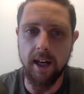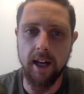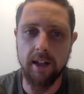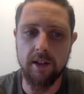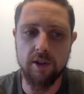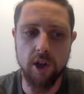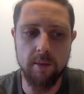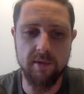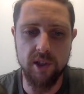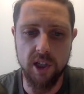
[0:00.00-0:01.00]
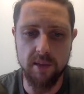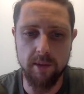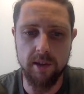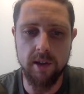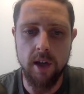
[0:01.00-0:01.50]
And in terms of
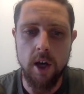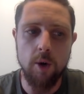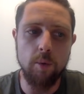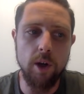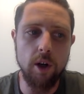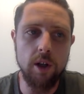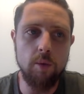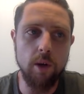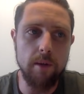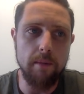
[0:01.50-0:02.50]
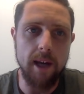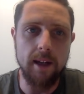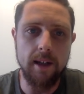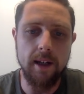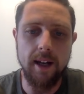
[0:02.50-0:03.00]
adjustments, we only want to
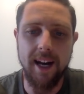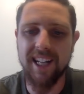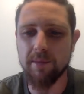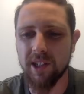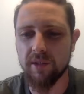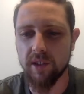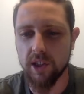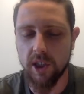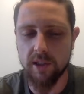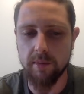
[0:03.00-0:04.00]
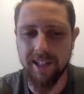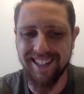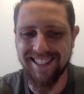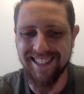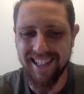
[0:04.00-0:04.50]
make as much of an adjustment
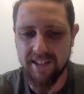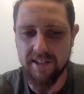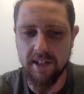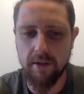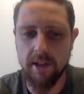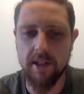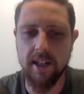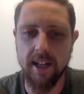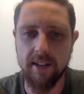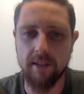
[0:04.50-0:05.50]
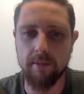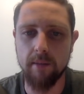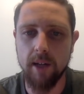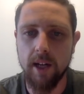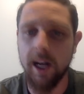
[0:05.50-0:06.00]
as necessary to get them
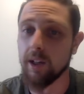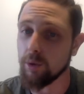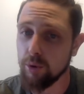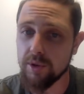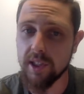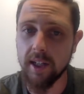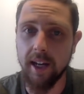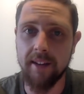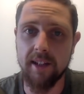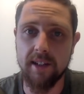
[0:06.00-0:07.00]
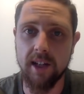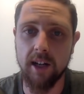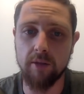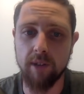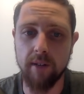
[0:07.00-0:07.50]
losing at their
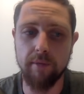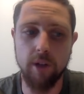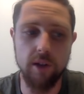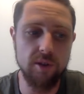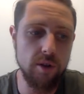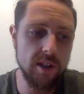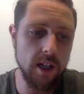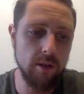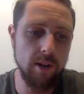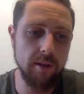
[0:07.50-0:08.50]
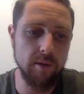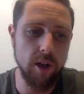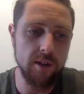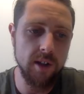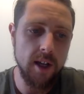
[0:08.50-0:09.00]
target rate of loss. So the target rate of
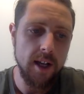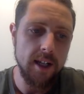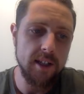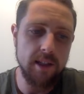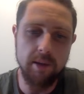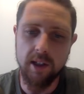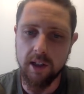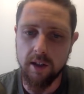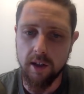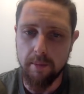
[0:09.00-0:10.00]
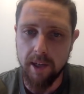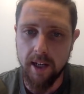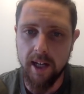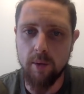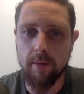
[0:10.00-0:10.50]
loss is typically going to
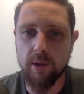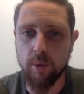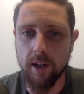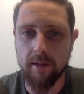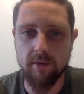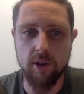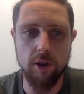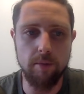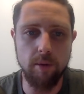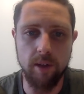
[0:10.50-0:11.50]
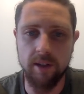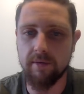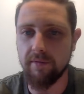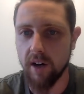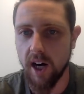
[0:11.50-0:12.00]
be anywhere between
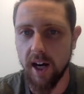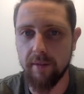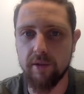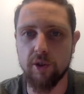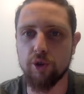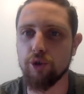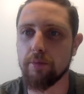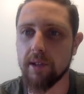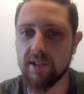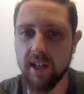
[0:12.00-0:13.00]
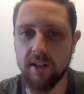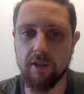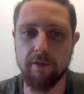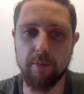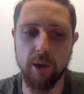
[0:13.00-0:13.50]
0.5 to 2%
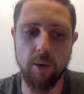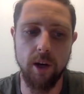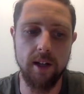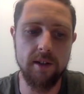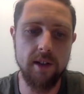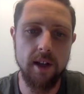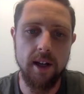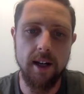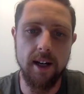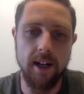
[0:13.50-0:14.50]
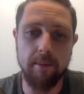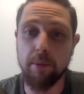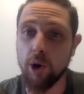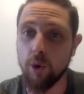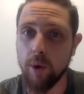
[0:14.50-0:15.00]
of body weight
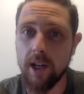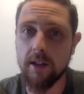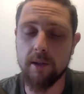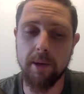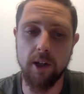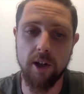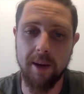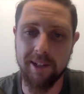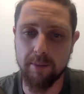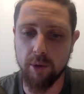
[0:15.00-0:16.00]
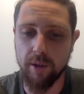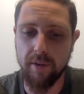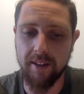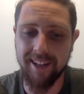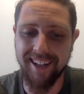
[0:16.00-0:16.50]
per week, depending on how much body
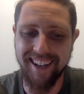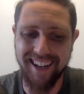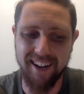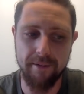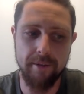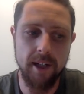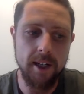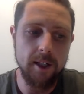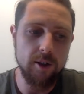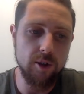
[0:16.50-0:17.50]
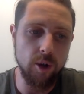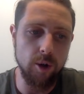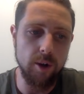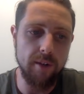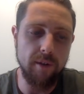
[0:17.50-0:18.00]
fat they have.
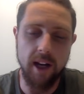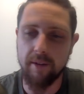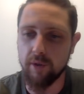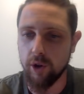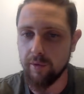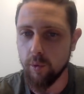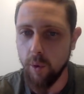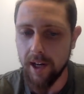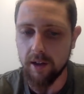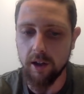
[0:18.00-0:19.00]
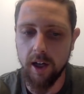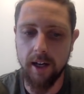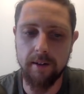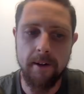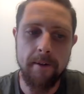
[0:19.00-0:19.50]
So if I have an overweight
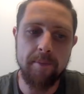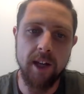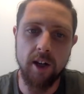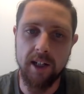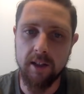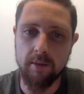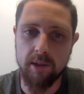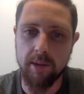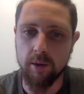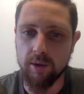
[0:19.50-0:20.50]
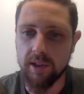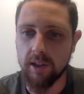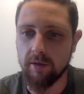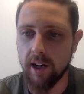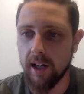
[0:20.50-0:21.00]
client and I need them to be
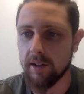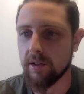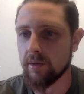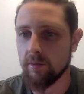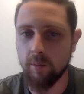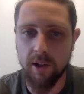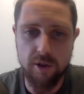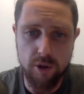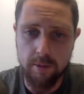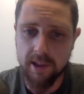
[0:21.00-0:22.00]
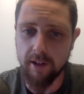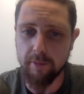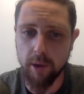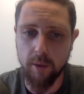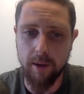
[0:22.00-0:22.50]
losing around 1 to 2%
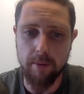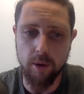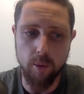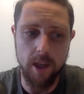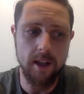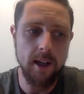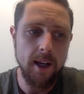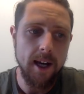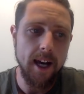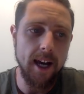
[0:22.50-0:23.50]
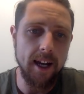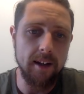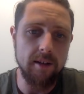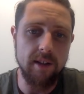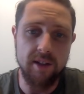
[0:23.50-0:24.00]
of body weight per week
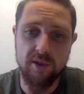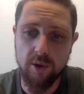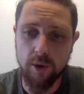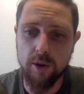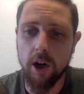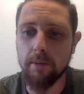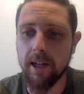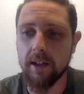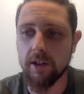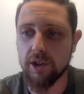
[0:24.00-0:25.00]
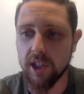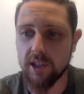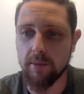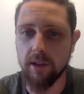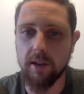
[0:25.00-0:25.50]
and they're stalled, I'll make an
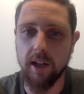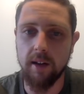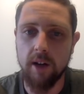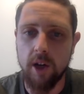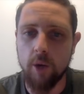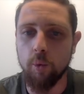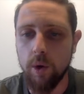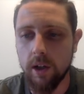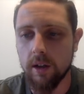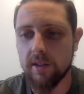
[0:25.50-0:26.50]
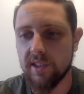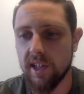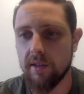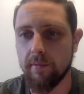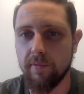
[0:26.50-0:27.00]
adjustment that will
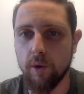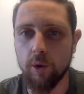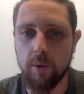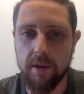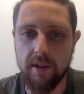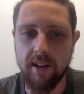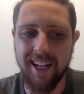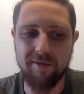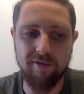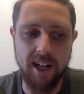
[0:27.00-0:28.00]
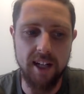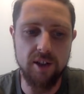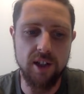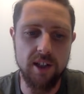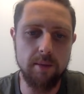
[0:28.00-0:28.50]
see them fall within that
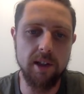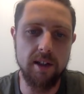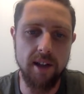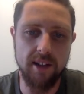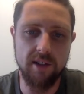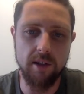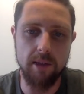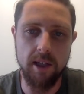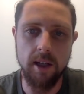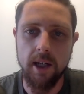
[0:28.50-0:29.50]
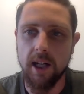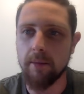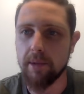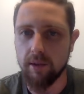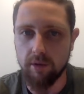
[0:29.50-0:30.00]
range. And typically that's going to be a
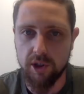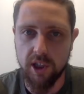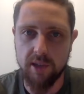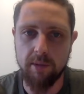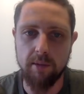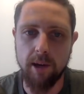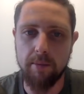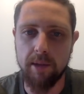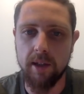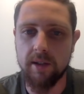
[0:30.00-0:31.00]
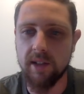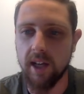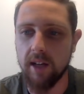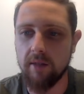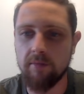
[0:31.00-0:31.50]
bigger adjustment. It might be,
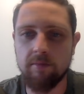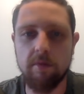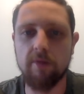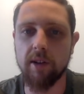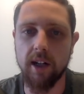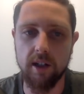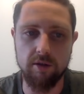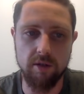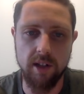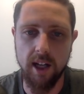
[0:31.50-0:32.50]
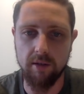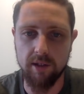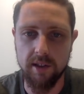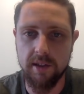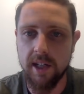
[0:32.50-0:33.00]
say, 300
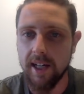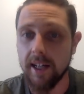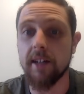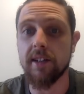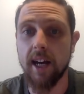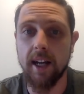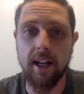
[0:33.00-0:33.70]
calories a day.